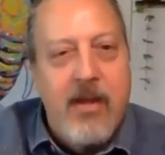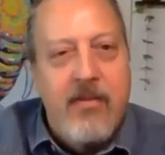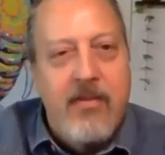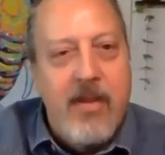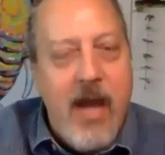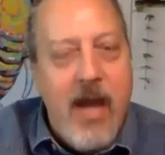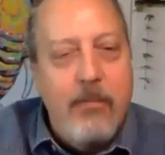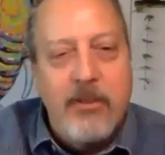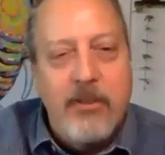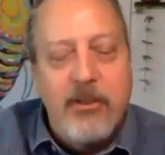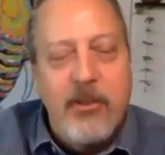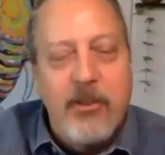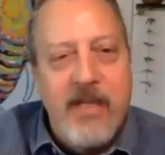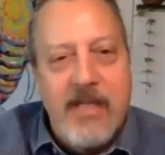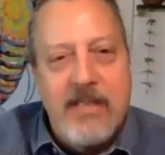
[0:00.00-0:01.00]
The
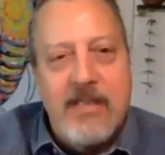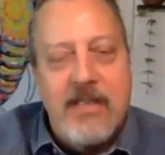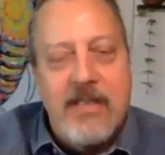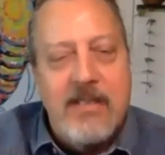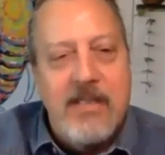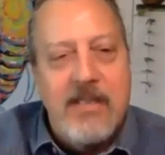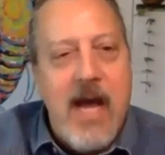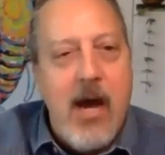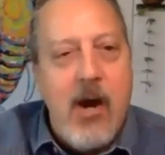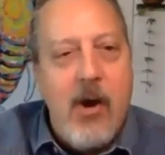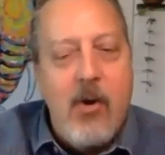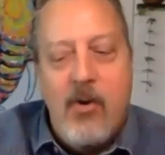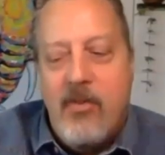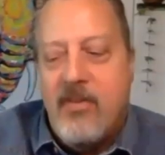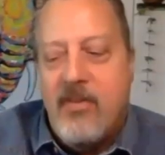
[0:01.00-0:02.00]
opportunity exists
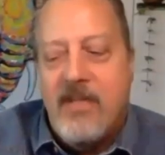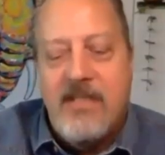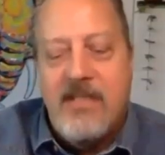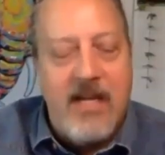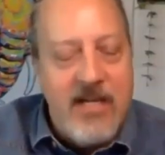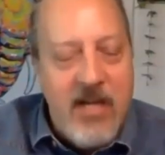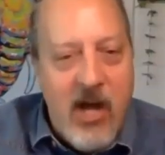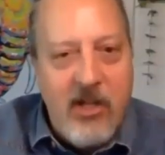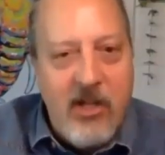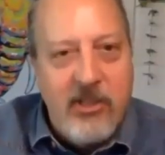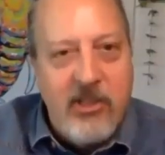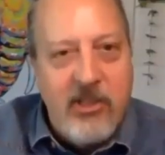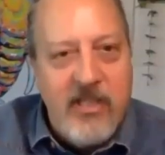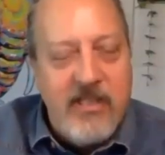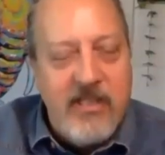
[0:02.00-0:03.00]
now, the
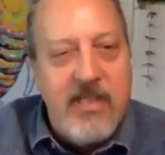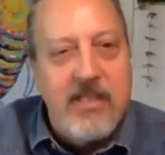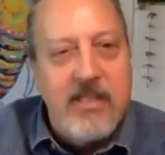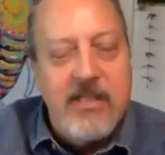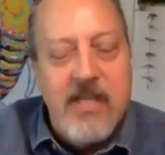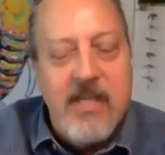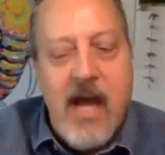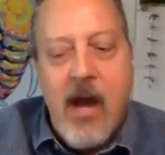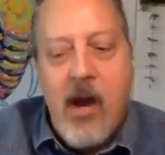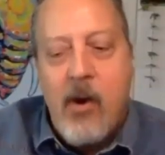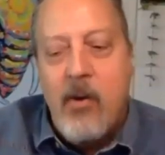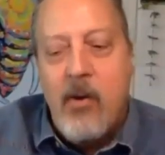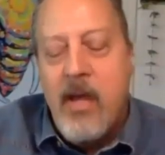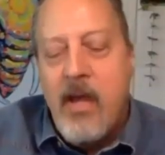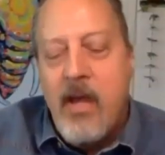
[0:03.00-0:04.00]
technology exists
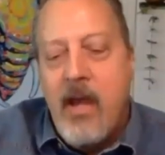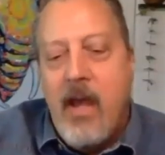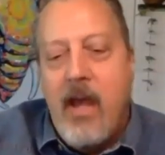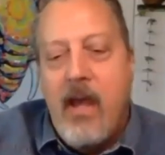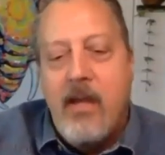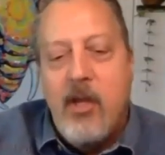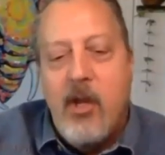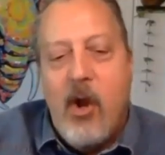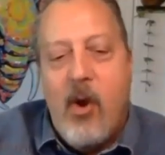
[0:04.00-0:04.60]
now, and